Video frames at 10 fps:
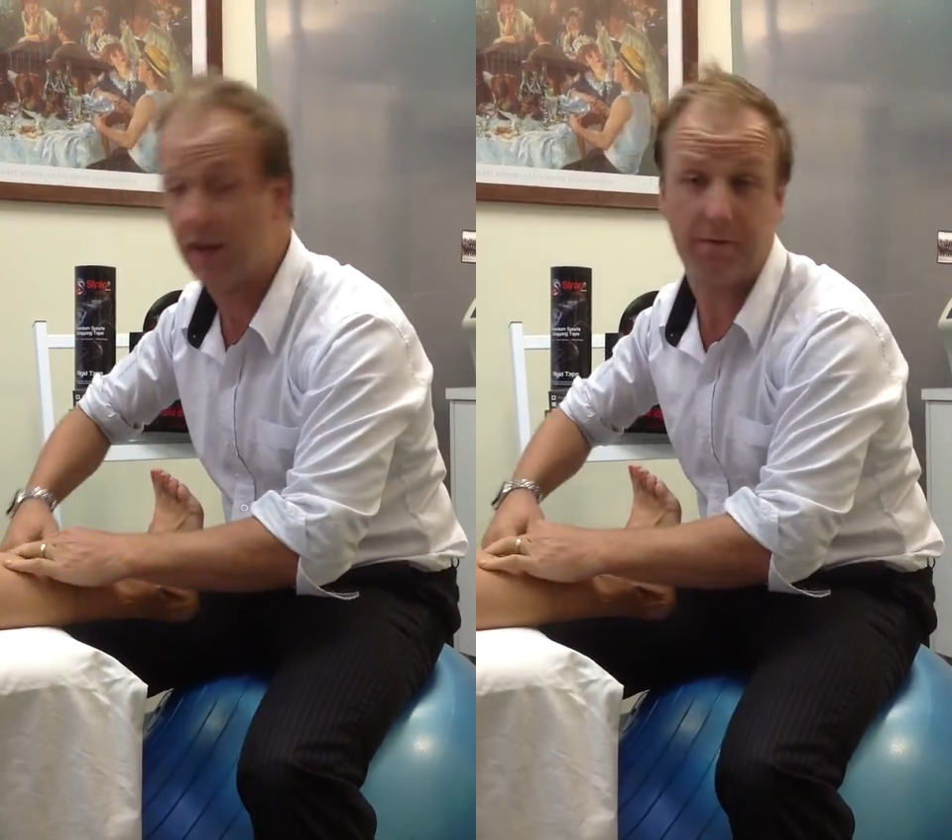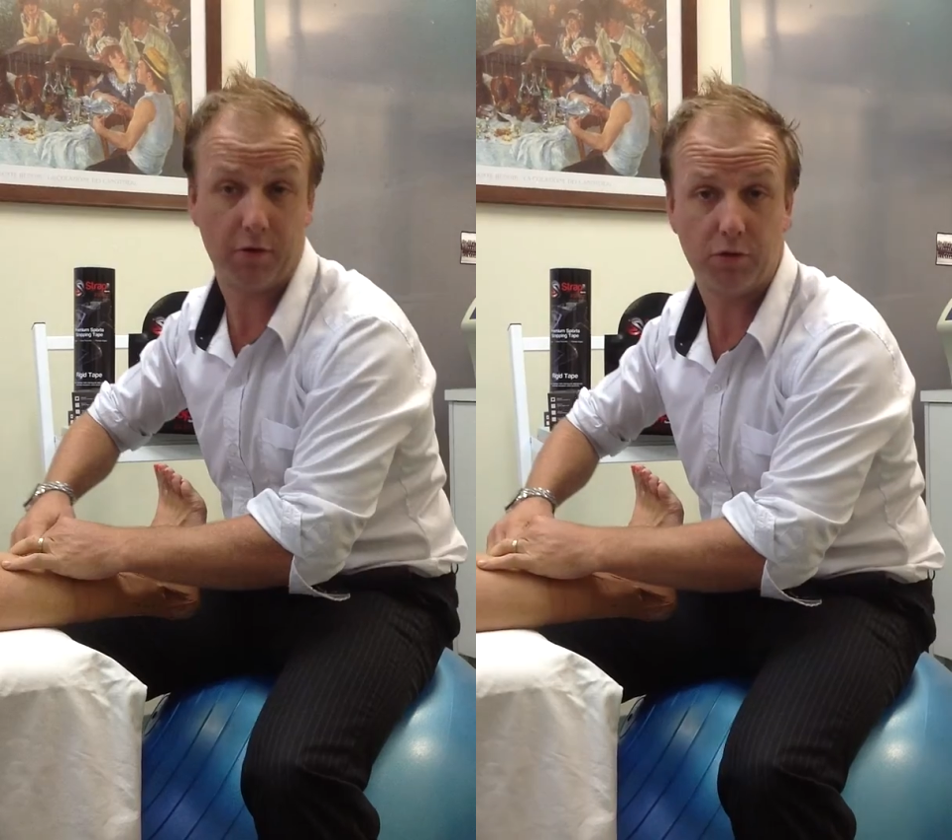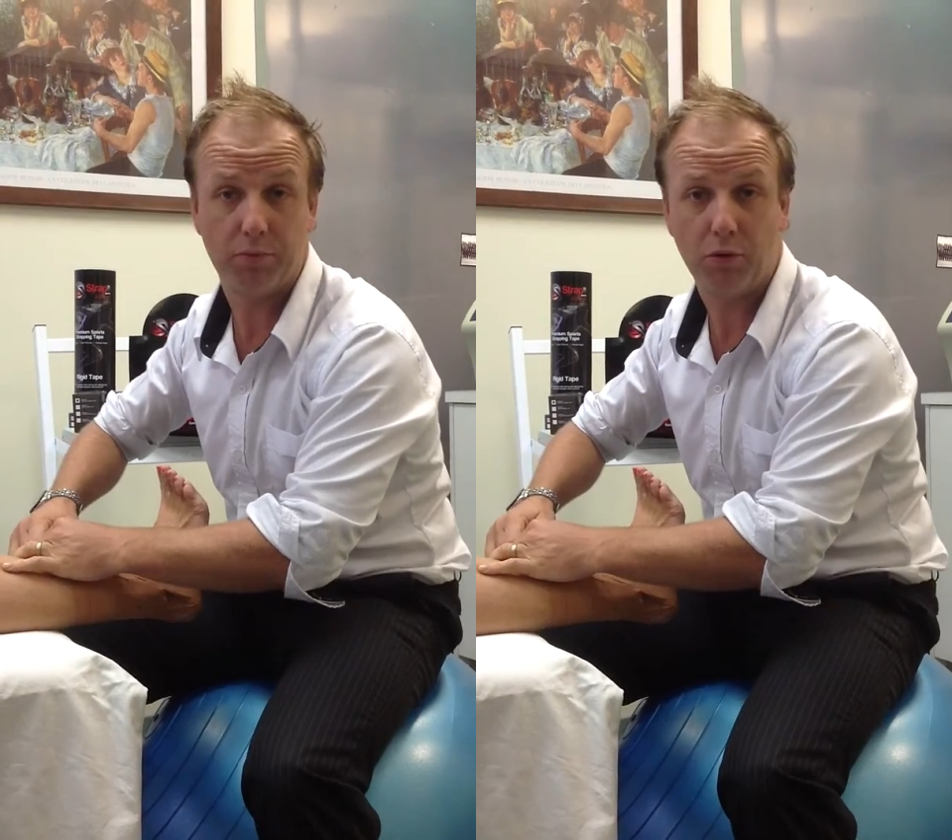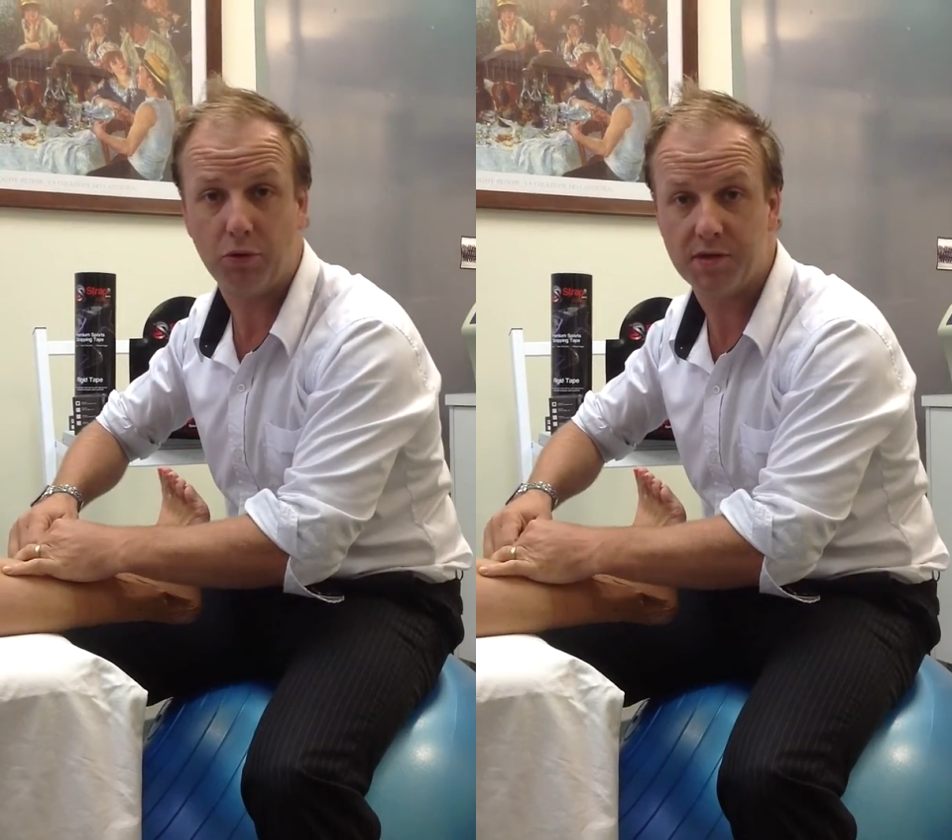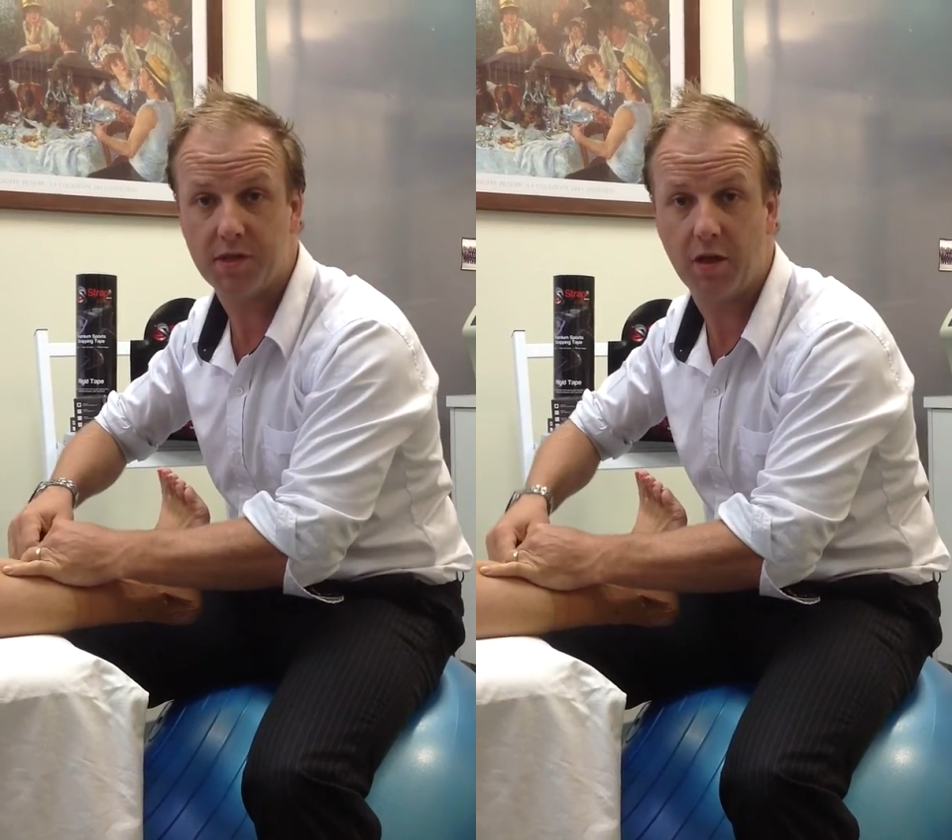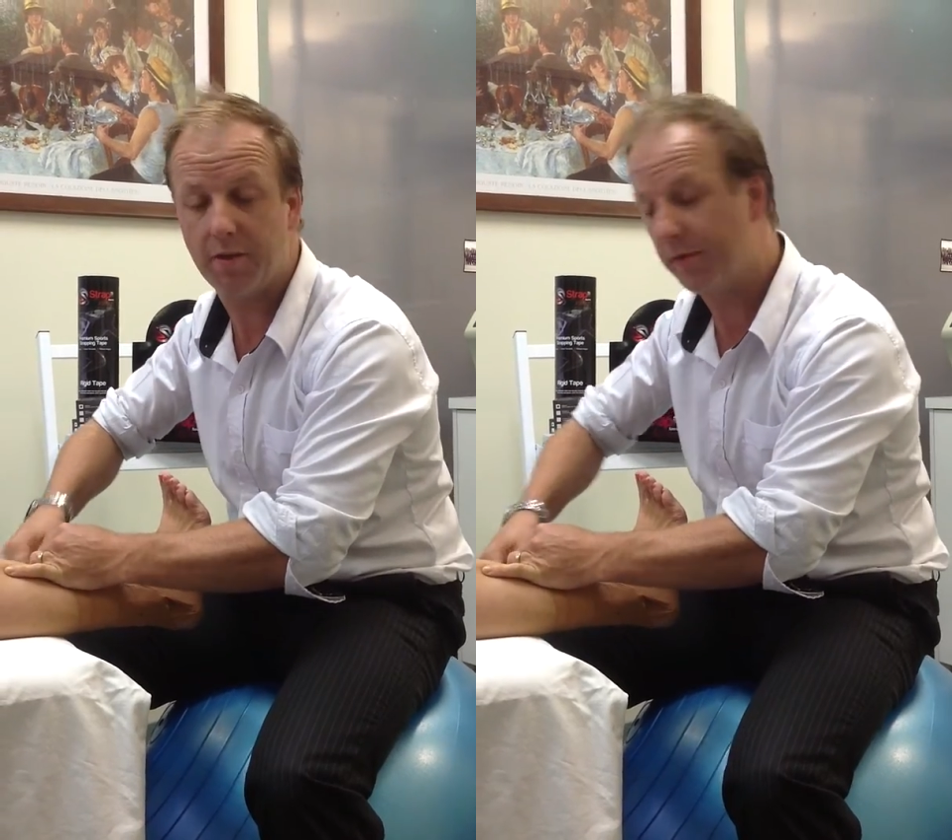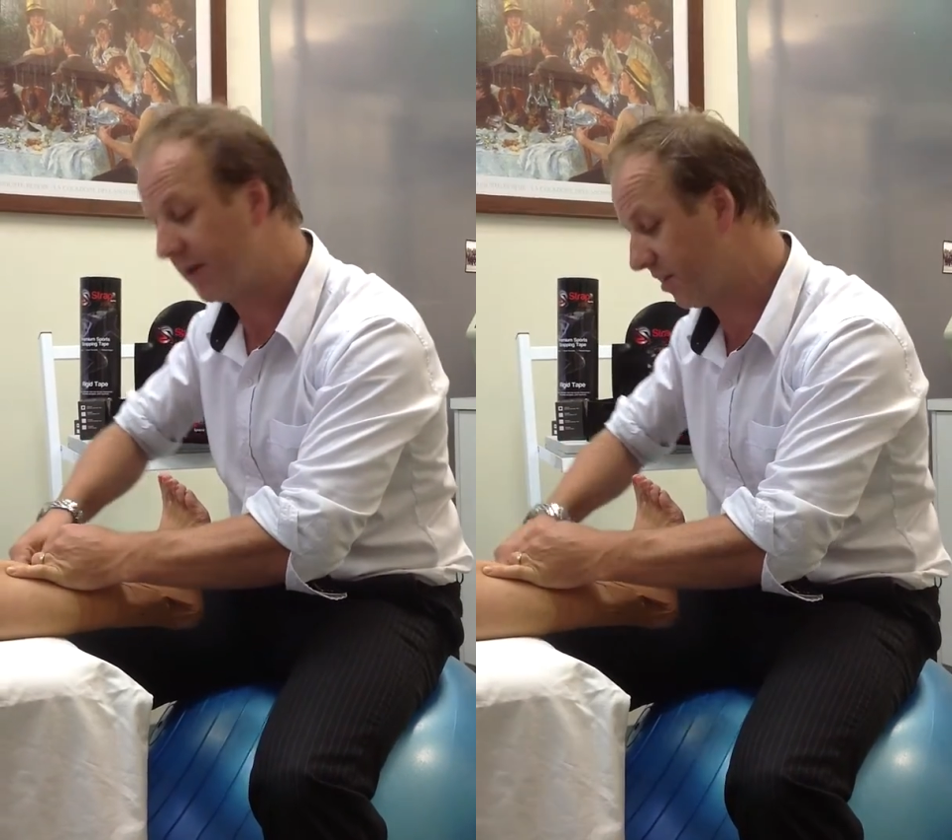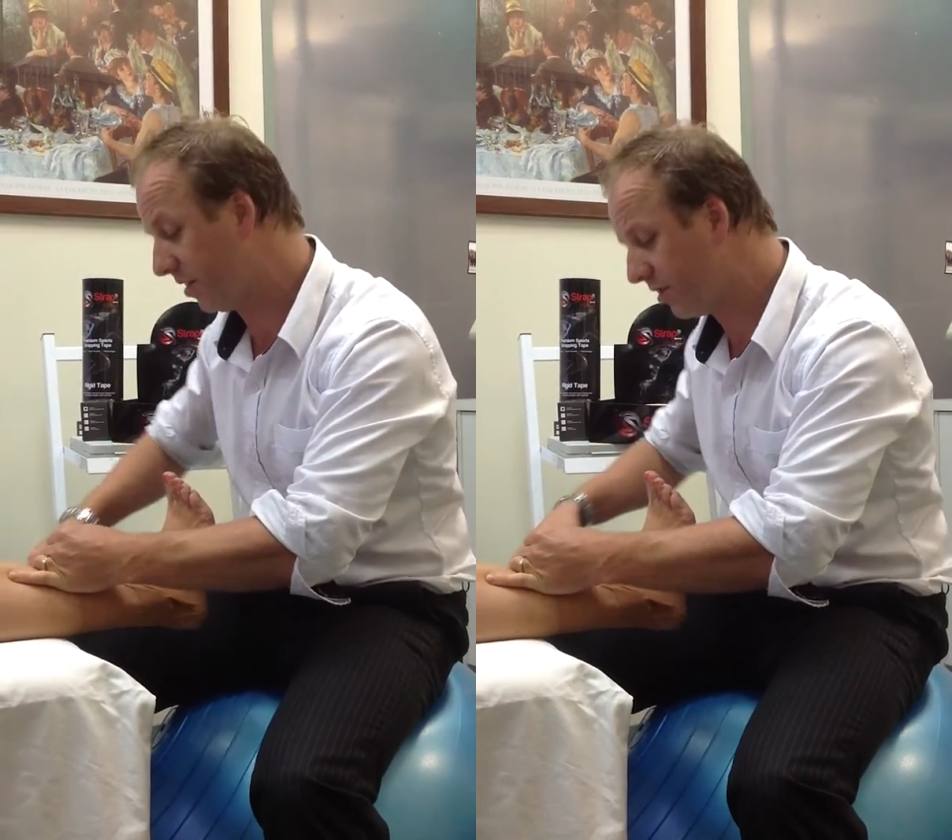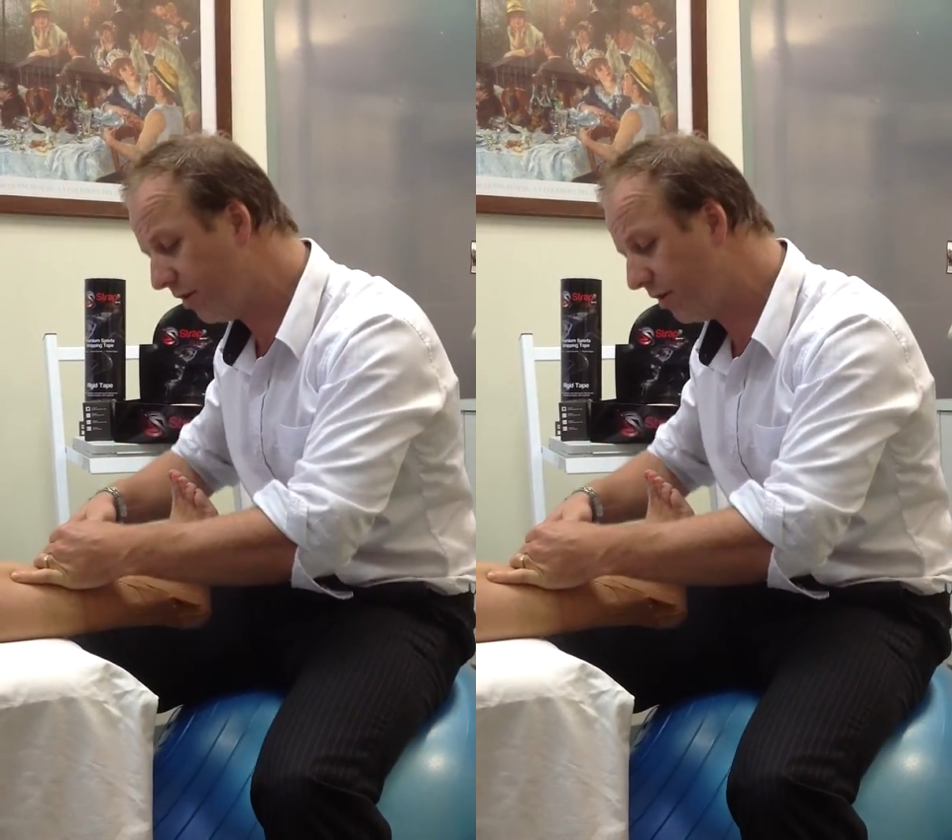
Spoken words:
have very good pores, so that means that as